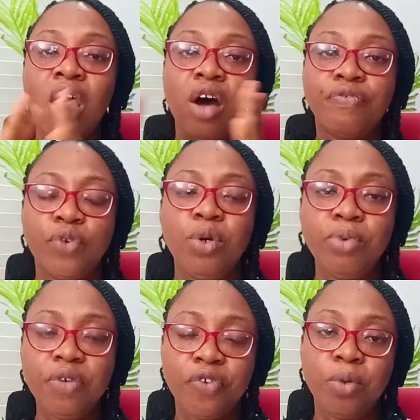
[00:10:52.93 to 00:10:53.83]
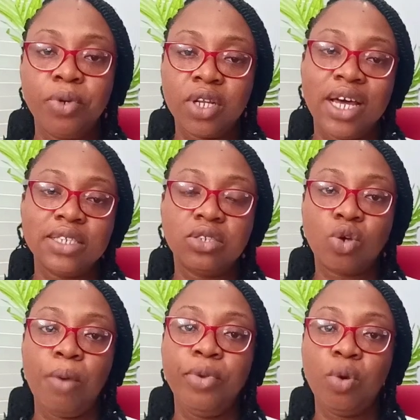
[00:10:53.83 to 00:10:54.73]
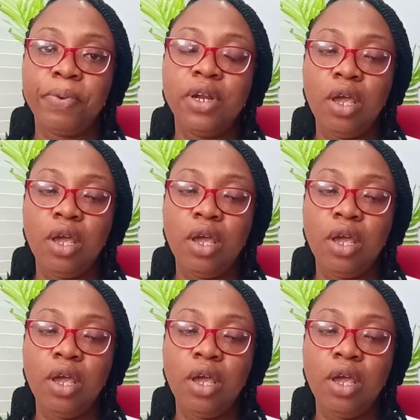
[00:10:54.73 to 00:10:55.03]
affordable classes coming up in